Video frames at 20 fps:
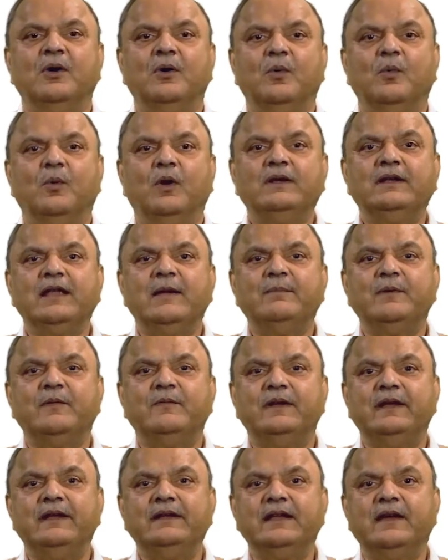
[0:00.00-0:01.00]
What type
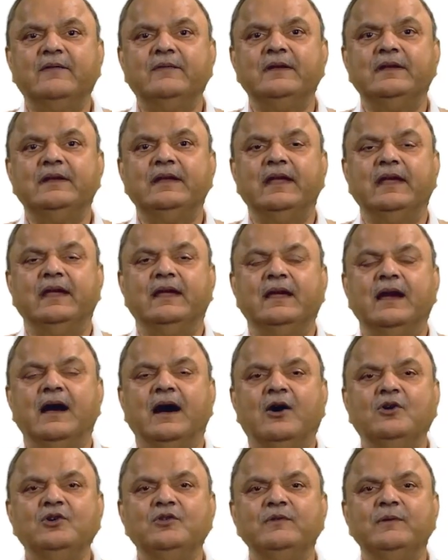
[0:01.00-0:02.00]
of data we take?
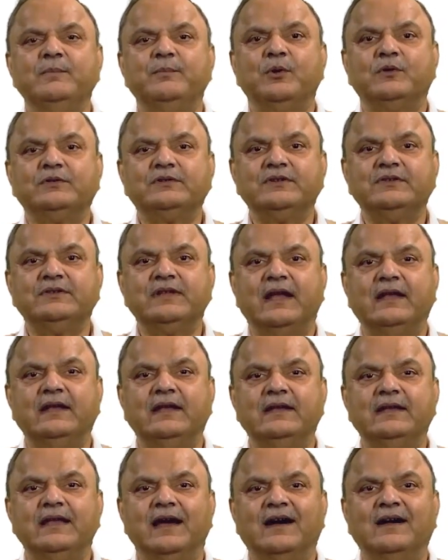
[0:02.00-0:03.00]
How do we process that
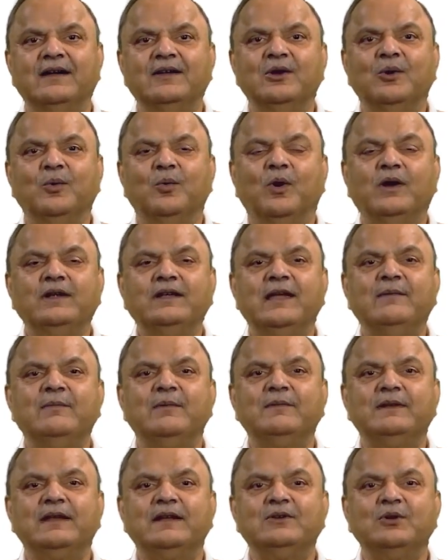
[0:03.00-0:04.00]
data? What type
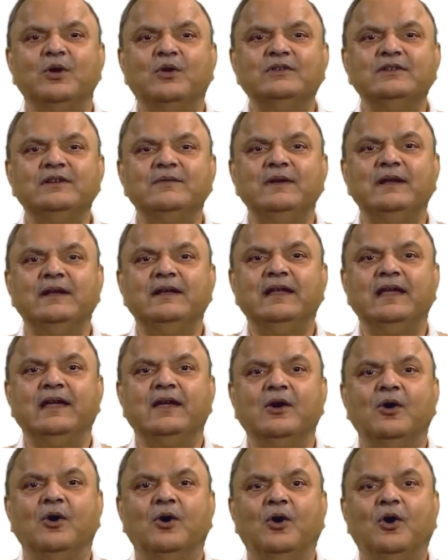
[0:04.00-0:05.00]
of technology we'll
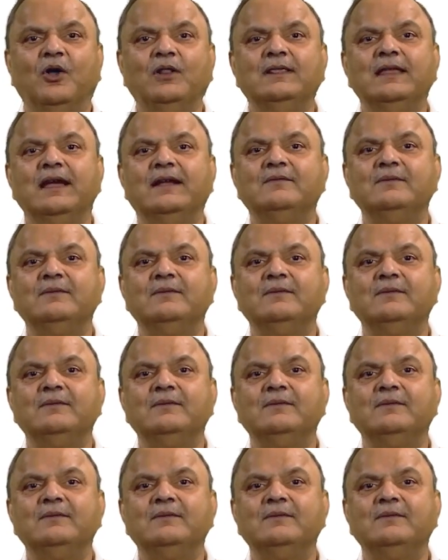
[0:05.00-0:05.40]
take? All that